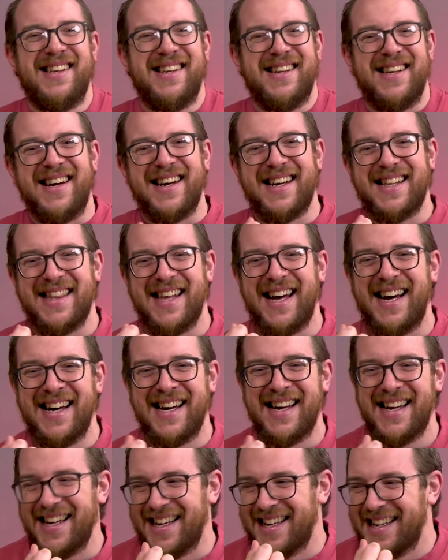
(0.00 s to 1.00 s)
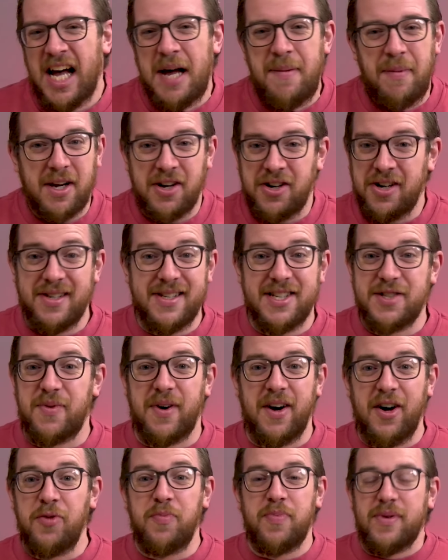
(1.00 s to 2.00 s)
like that. And my curtains
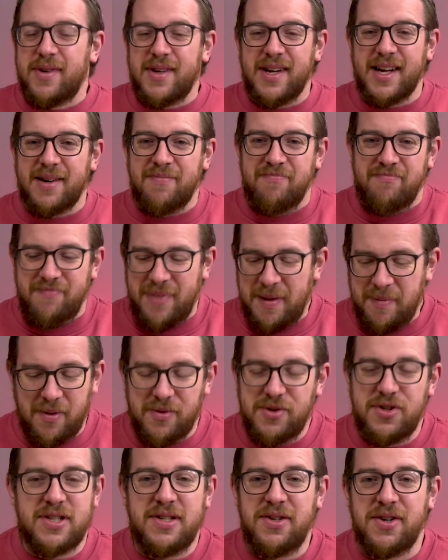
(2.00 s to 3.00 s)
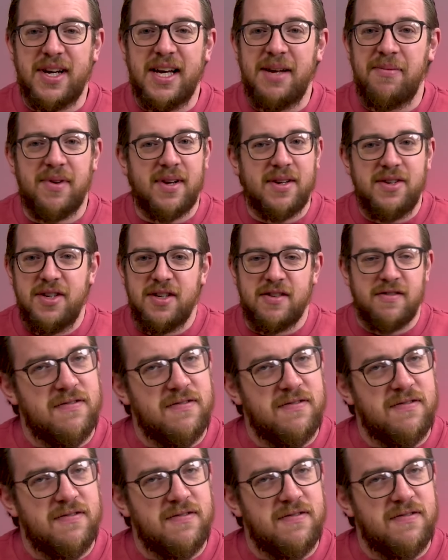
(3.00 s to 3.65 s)
were open. Like, people would just look in and be like, she's